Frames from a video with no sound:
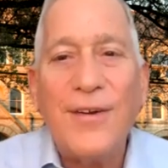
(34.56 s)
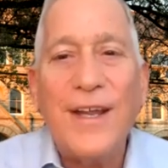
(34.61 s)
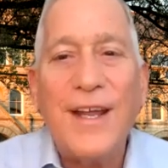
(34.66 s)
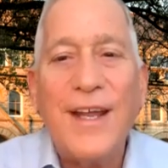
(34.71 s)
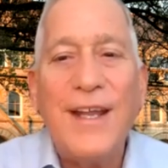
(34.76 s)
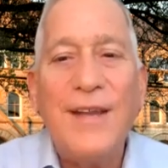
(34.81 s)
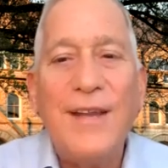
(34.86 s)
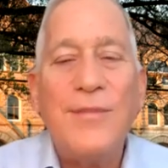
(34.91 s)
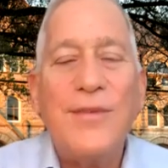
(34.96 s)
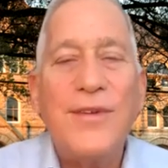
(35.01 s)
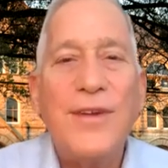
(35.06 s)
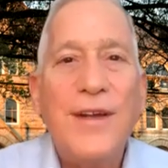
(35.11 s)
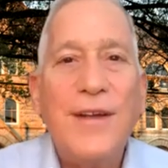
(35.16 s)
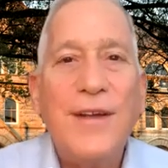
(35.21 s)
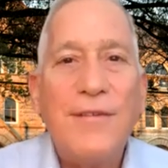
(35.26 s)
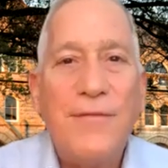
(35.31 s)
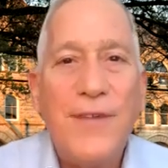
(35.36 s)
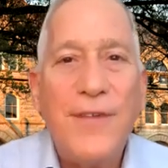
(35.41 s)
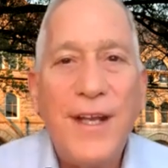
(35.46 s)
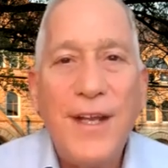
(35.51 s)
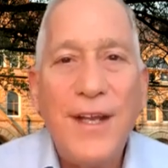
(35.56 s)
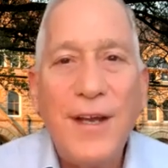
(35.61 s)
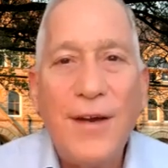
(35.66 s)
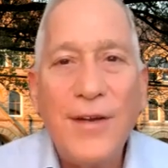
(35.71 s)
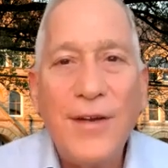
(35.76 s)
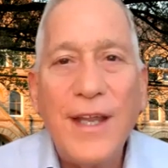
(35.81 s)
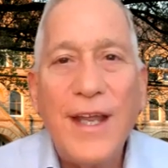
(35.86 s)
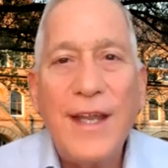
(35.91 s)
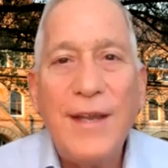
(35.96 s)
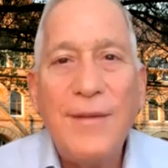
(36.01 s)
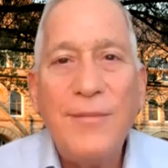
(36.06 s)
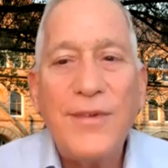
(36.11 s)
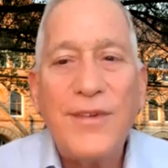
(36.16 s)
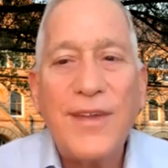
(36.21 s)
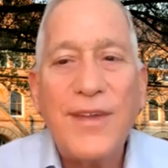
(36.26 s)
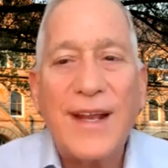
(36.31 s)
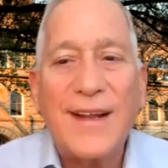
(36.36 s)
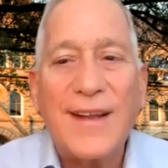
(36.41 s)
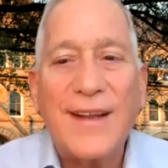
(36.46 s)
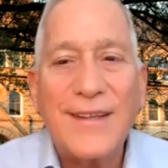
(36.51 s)
games. Video games
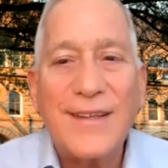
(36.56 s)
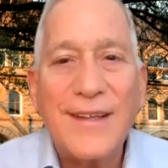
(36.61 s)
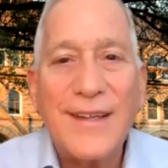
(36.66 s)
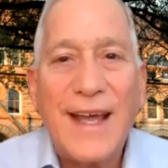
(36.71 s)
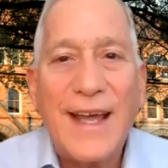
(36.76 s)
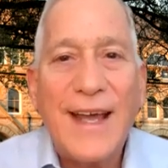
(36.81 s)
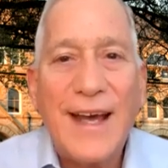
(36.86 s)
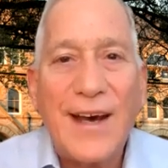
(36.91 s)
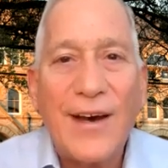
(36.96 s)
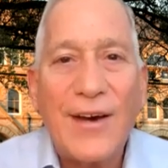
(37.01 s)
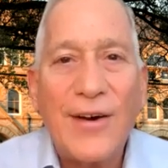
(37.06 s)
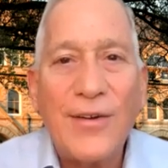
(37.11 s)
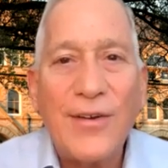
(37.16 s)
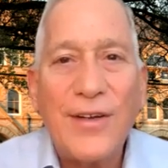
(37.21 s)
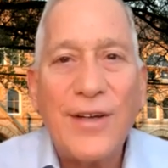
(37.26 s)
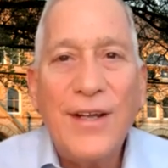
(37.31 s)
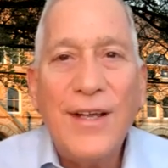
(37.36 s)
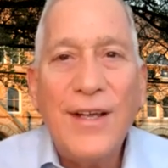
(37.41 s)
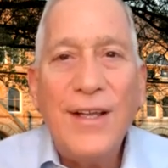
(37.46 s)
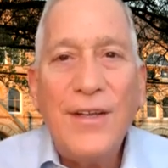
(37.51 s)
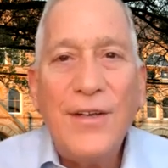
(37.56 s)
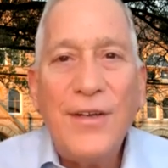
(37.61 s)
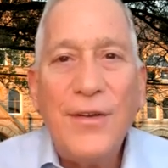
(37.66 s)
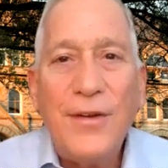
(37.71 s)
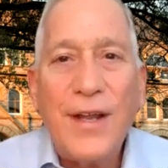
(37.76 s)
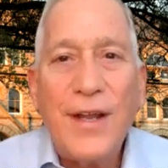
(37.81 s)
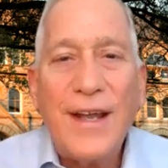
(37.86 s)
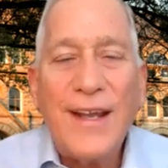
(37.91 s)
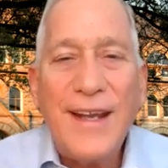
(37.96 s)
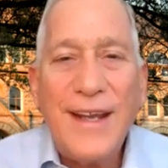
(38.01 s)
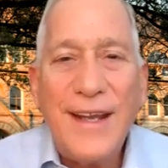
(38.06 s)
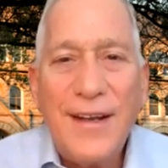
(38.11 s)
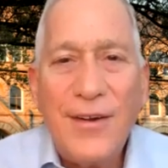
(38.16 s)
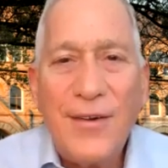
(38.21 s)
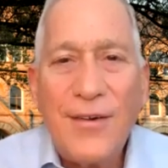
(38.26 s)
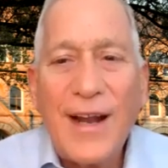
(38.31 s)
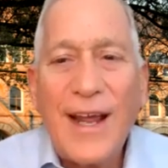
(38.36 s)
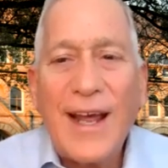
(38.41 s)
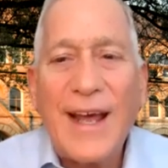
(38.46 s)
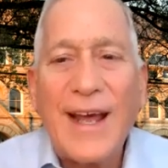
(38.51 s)
that allowed you to
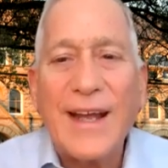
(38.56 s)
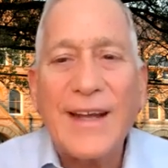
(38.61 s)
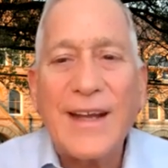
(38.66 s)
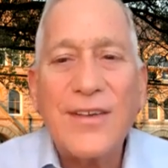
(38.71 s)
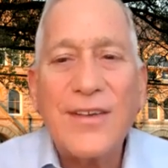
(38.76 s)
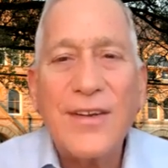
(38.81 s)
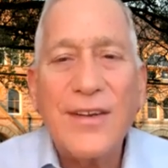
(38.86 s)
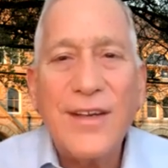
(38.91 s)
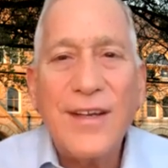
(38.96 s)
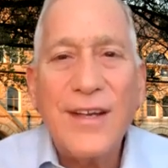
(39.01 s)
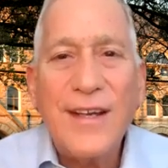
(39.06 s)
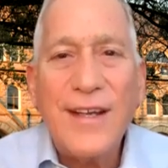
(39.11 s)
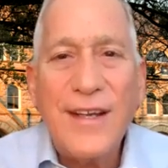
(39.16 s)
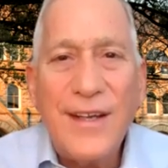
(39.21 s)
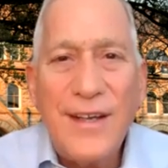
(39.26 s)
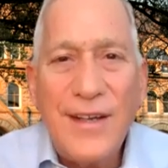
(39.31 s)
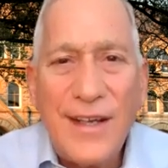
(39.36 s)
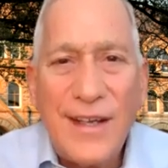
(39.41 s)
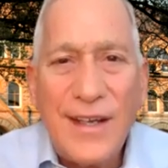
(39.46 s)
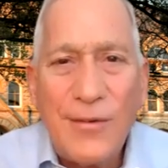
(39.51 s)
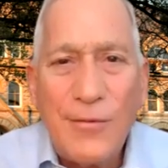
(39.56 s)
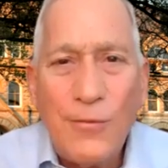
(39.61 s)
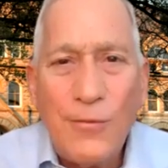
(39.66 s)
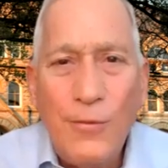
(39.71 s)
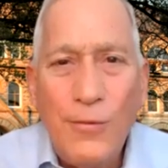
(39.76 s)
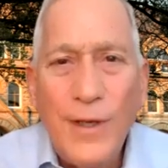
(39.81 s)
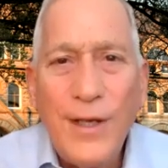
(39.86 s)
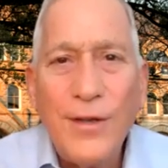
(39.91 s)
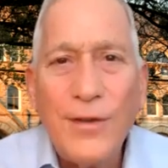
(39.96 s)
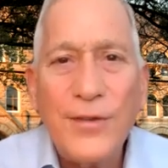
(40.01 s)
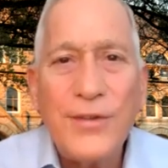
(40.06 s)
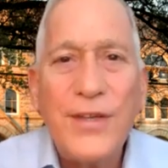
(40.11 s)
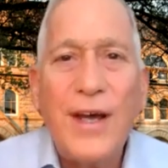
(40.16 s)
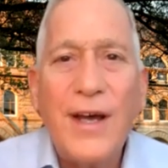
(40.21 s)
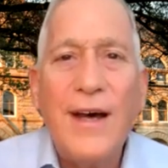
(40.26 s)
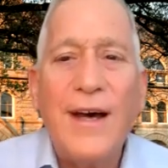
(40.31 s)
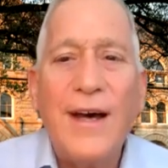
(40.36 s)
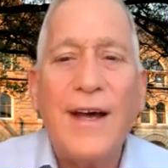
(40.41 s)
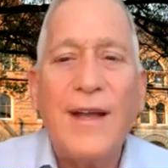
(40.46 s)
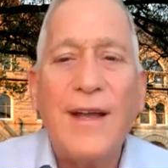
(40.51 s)
interact in real
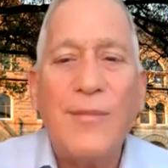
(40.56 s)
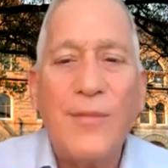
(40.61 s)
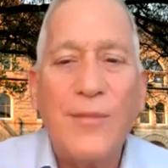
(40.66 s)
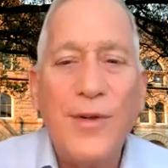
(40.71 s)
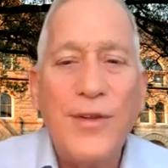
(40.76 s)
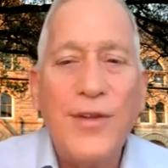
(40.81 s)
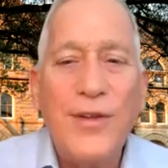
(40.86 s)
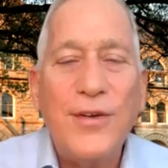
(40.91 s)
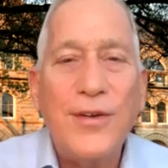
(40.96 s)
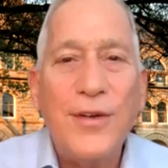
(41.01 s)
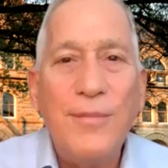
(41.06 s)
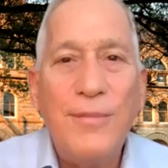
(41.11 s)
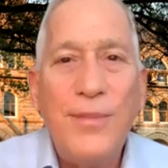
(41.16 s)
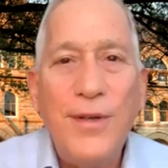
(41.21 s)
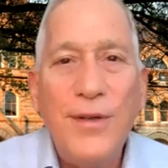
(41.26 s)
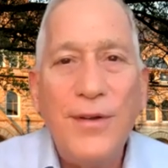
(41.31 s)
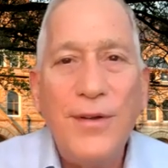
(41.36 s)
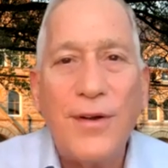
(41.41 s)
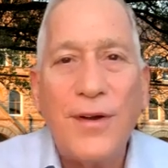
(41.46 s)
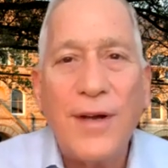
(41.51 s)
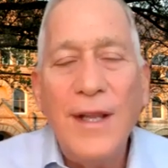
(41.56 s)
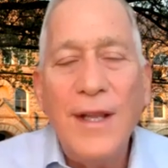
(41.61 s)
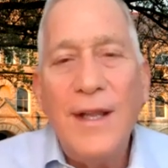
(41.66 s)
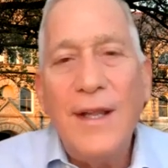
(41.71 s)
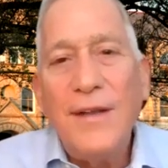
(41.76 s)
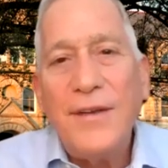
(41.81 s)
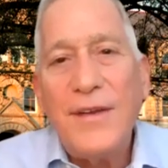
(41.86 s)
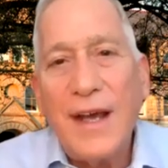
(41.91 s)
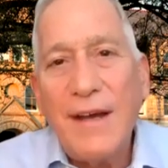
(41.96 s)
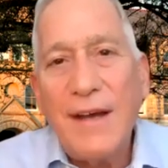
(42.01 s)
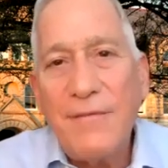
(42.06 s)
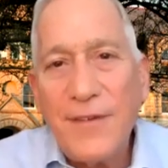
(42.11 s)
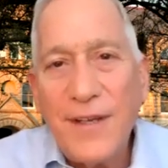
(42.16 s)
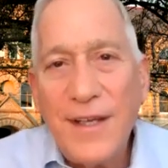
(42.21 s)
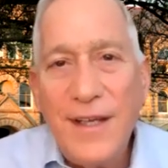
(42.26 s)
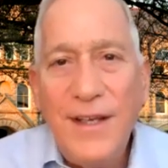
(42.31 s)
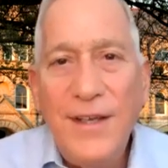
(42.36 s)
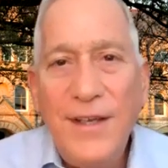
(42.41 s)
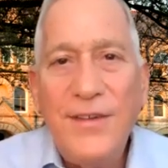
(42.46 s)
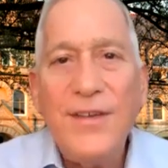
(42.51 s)
time with your computer, to have
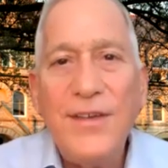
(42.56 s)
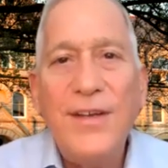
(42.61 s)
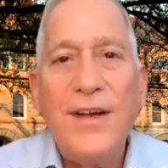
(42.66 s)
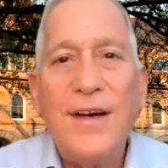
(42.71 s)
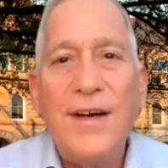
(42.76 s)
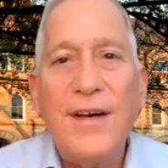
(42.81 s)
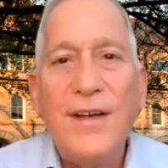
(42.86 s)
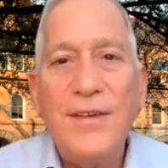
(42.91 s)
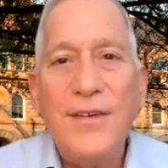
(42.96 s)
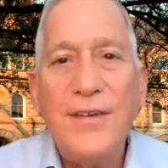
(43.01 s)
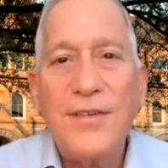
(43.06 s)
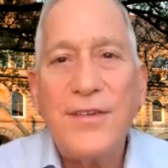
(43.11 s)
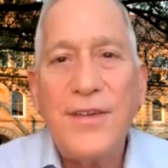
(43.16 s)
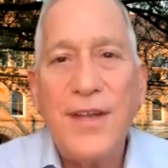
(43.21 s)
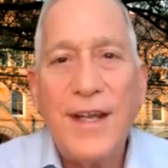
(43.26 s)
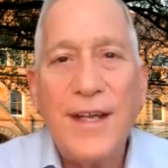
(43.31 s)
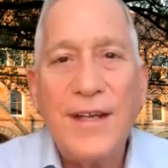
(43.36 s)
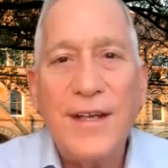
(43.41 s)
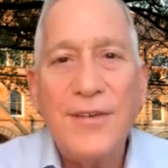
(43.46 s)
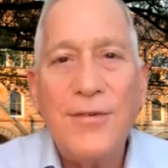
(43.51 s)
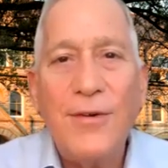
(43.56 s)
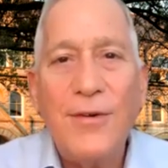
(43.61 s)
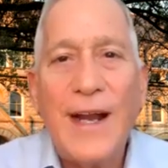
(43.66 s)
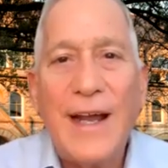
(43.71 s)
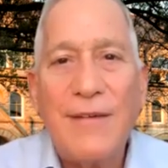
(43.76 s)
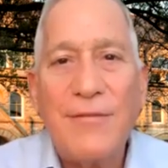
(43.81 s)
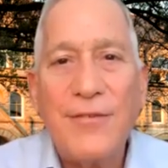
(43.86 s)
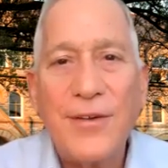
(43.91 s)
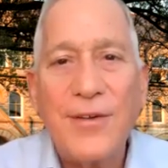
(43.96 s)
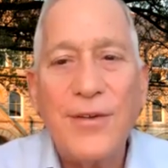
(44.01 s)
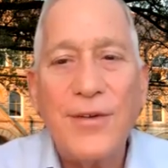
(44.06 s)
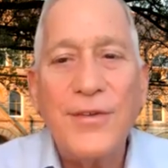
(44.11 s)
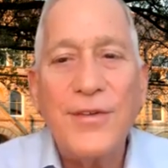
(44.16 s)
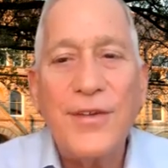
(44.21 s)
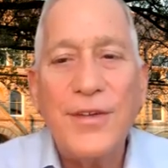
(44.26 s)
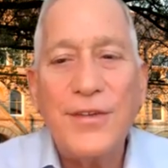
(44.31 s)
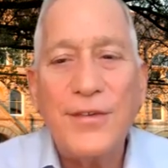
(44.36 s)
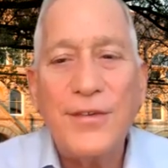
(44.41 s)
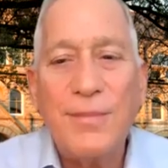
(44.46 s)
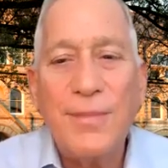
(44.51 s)
easy to understand graphical
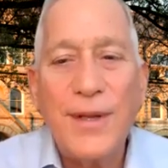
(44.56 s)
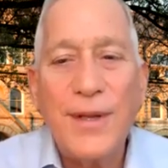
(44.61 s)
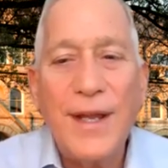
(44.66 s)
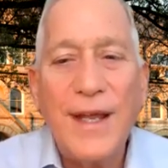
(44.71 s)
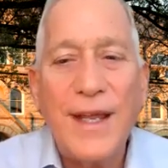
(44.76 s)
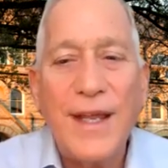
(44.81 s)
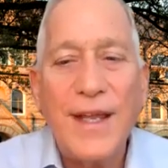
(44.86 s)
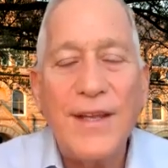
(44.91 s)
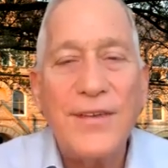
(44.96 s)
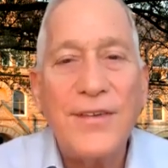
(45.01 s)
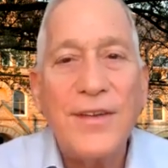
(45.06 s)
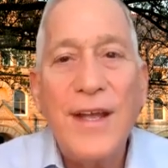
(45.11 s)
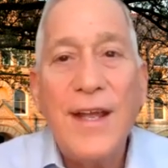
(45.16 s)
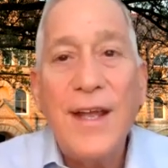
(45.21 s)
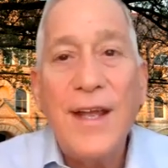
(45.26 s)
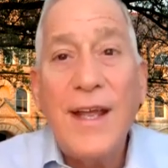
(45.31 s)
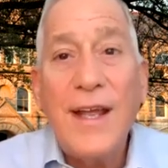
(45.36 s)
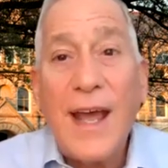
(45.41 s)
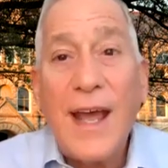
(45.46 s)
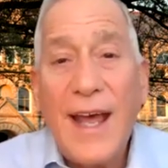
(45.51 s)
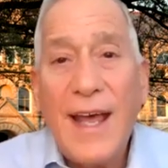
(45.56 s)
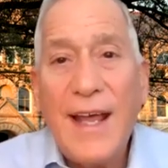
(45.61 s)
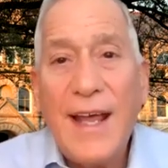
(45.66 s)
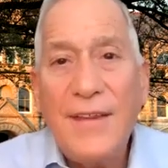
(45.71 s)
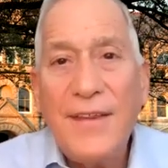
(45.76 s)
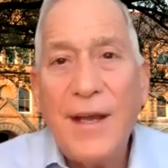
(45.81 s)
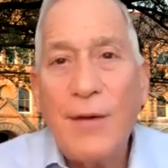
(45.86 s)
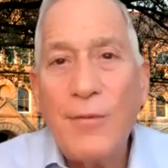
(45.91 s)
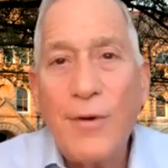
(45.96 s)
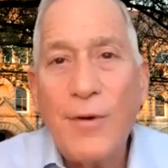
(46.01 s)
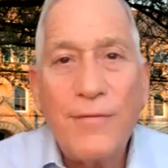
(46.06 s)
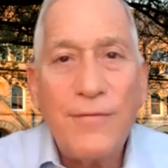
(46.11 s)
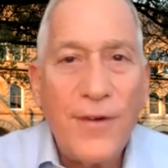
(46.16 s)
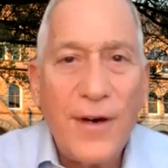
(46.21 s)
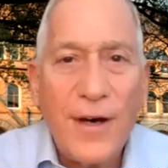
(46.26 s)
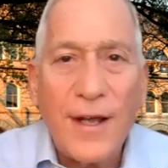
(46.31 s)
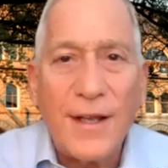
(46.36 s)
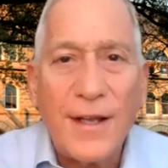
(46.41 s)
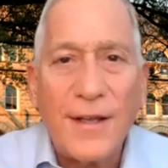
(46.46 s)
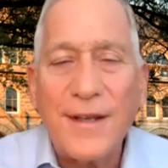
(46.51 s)
displays, and that were
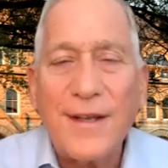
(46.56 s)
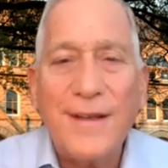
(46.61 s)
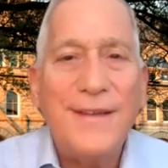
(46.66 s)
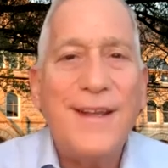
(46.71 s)
fun.